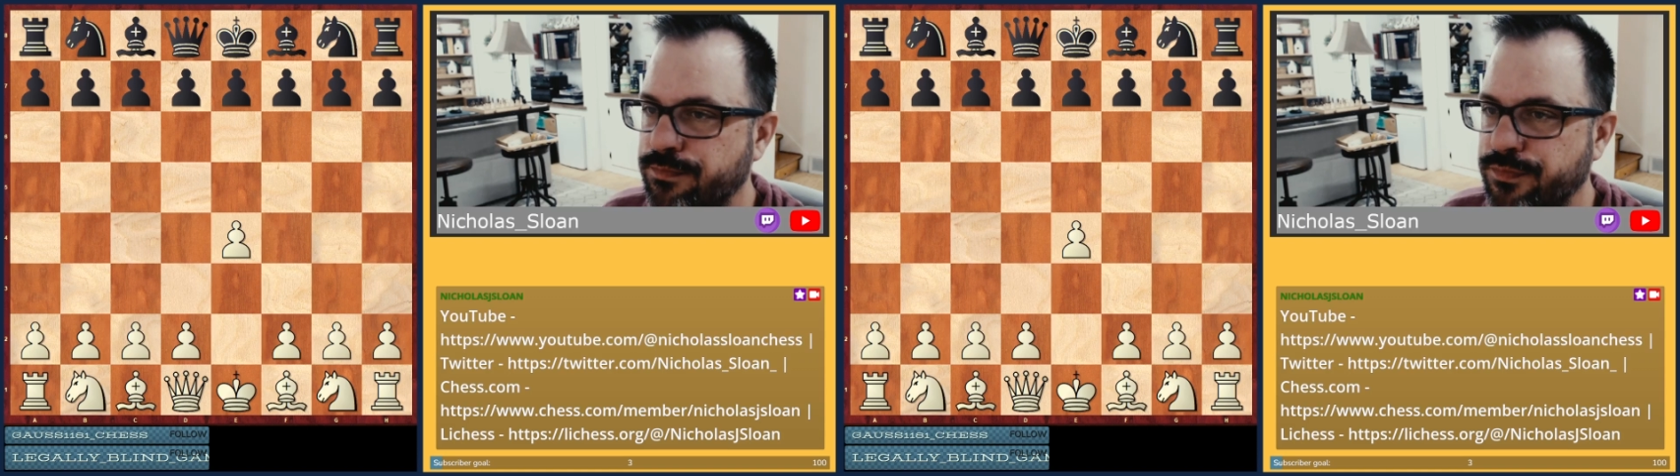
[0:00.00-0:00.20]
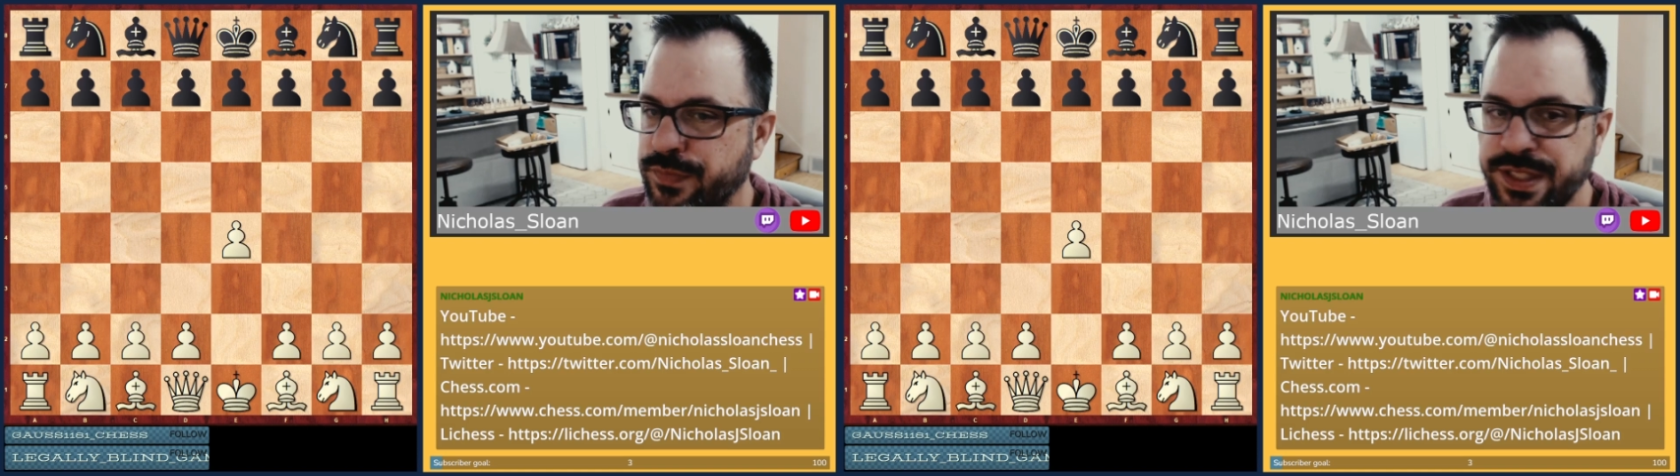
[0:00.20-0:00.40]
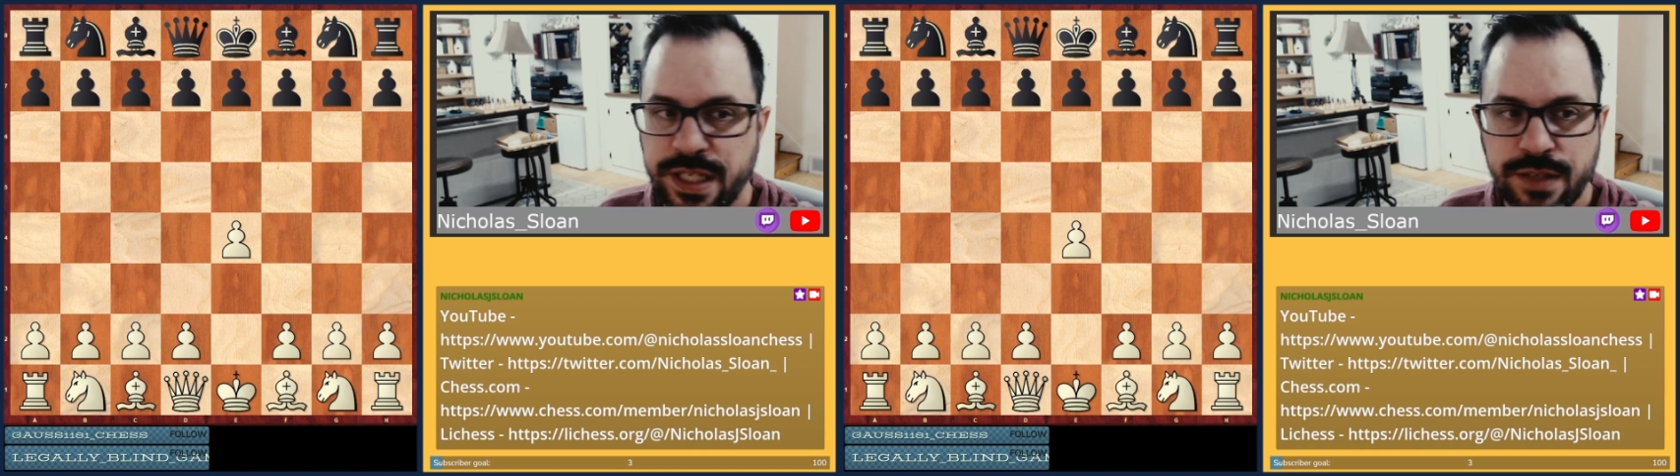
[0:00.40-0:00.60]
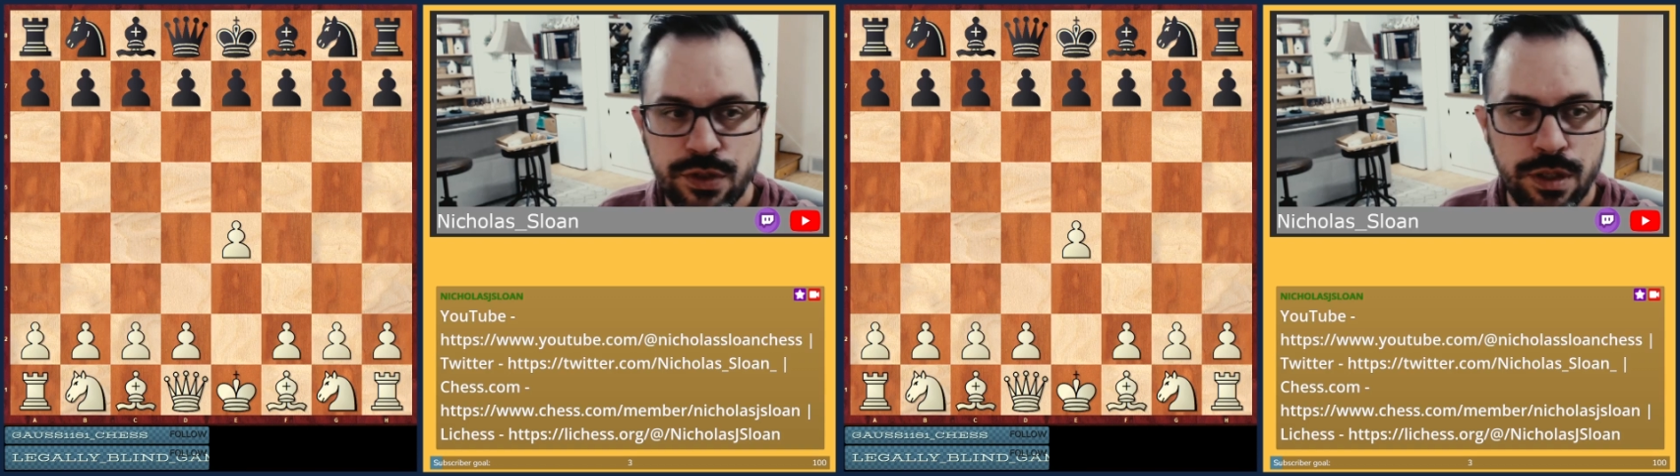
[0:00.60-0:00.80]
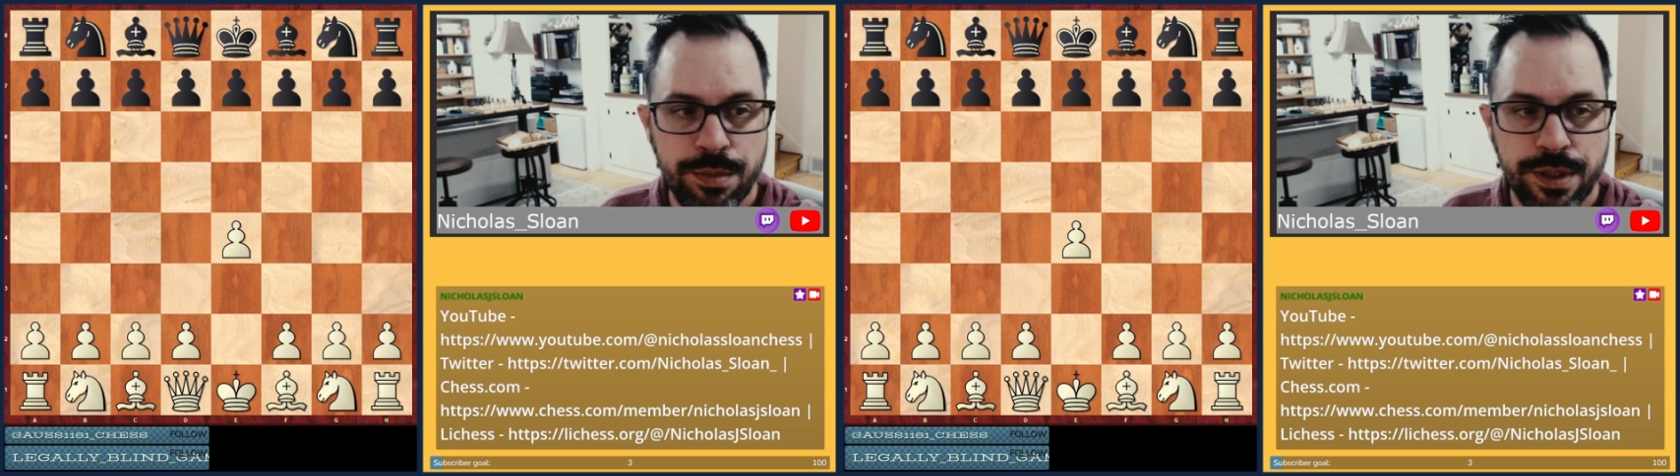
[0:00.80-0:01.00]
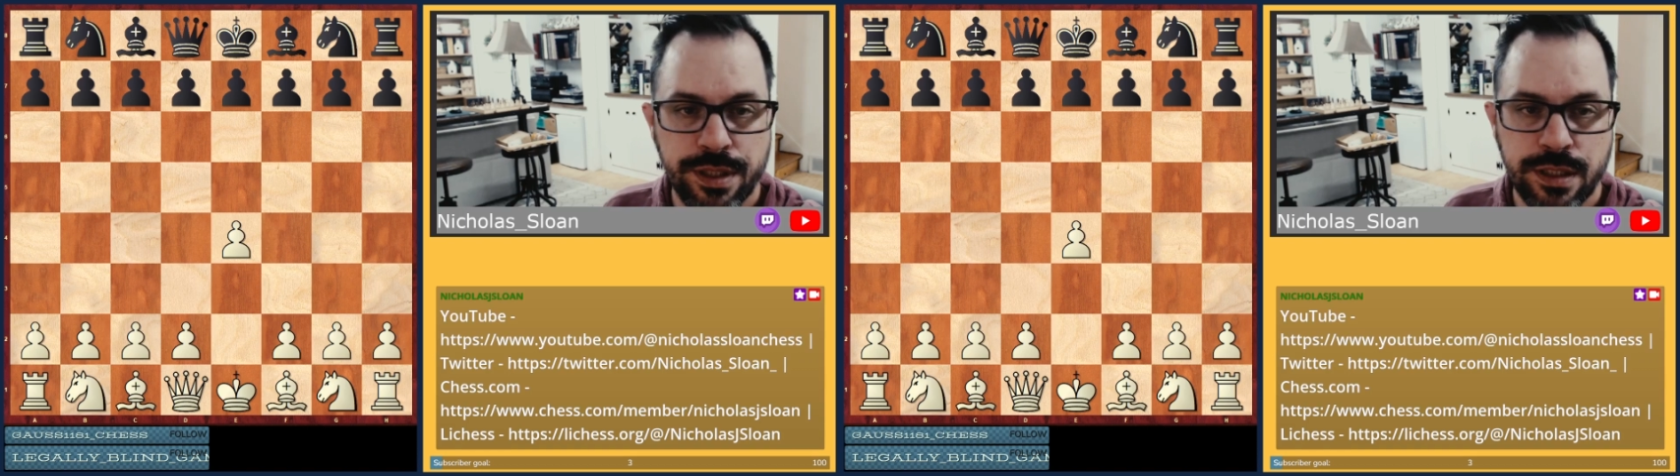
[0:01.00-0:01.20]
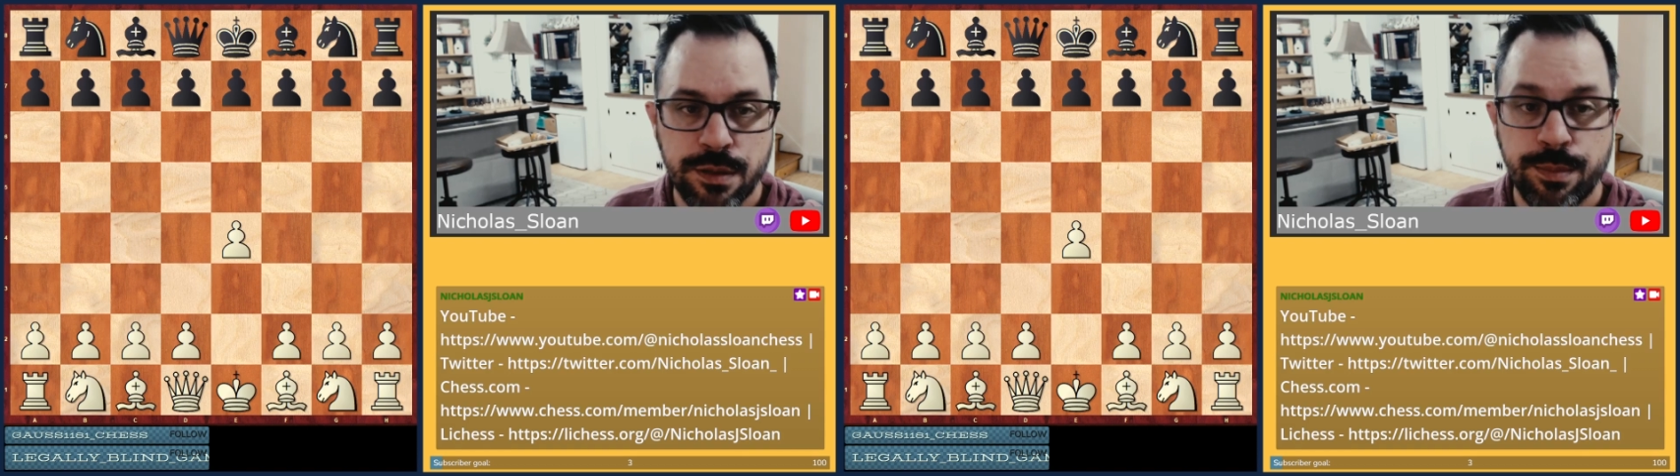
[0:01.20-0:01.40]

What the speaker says: This gives you the ability to